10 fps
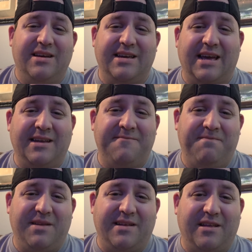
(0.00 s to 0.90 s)

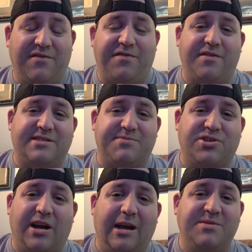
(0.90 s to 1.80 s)
Again, I'd love if you
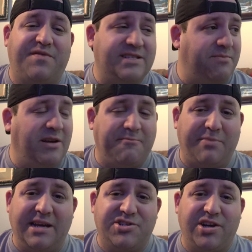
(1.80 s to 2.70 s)
subscribed. Visit me on
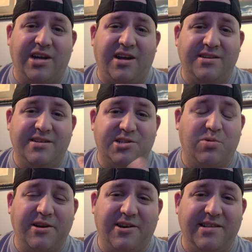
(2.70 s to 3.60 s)
Patreon,
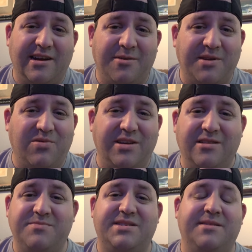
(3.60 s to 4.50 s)
Twitter at Laramie
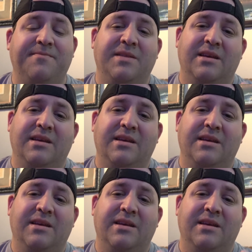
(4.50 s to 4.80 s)
Williams.